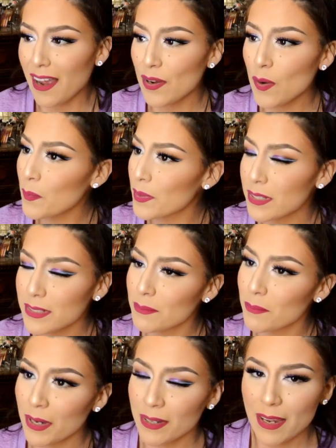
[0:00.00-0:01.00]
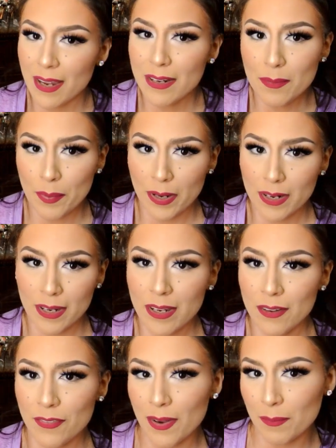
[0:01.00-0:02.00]
hope it doesn't bug anybody
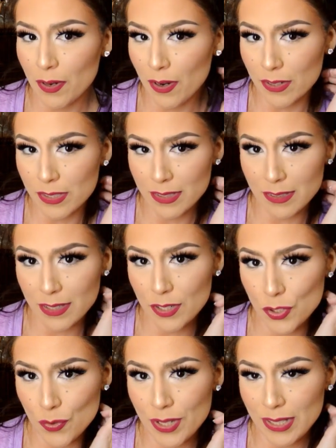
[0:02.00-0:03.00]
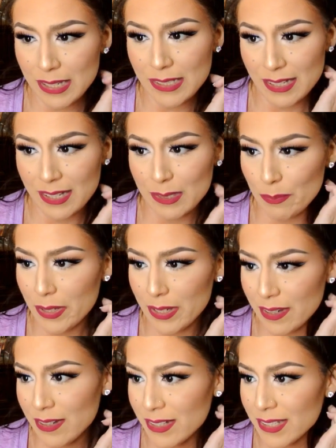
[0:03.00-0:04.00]
if I'm constantly doing this. It's
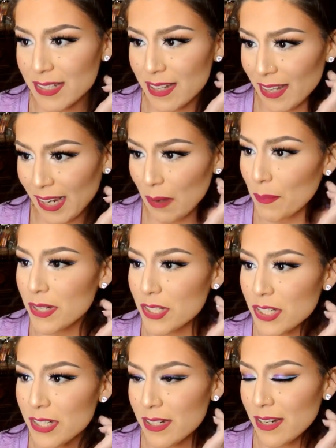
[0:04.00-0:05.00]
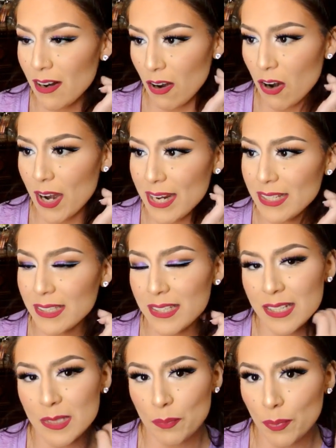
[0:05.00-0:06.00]
because, like I mentioned, our
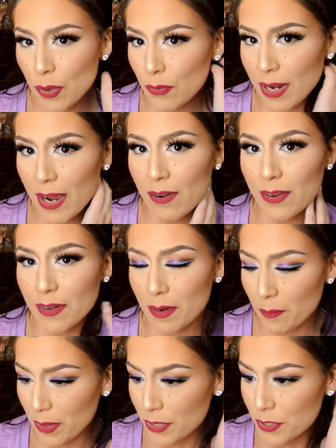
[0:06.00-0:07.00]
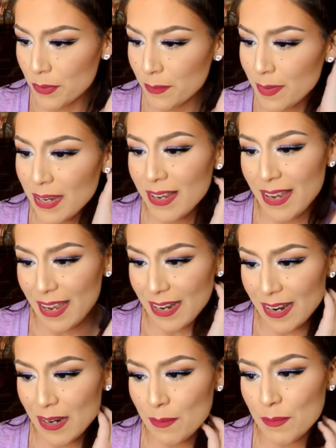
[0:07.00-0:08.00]
AC is blown out in our bedroom and
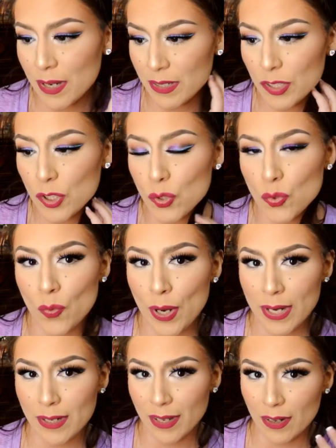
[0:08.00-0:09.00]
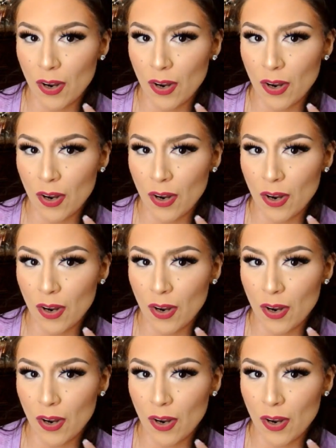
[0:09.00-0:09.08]
I am sweating like a